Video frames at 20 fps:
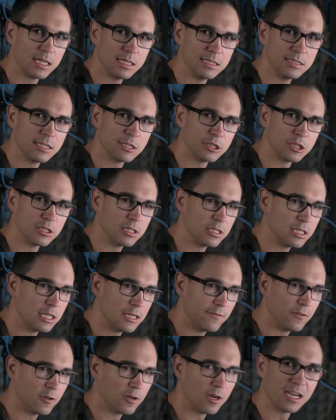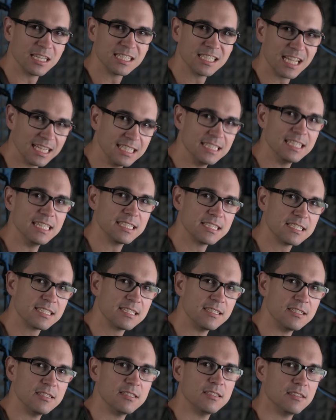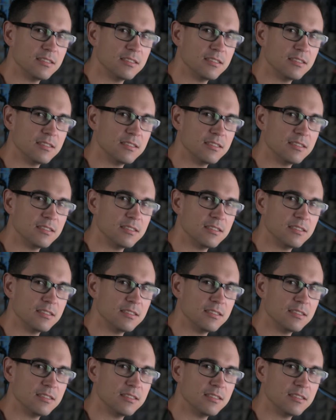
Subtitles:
you make a decision if you're not a scientist.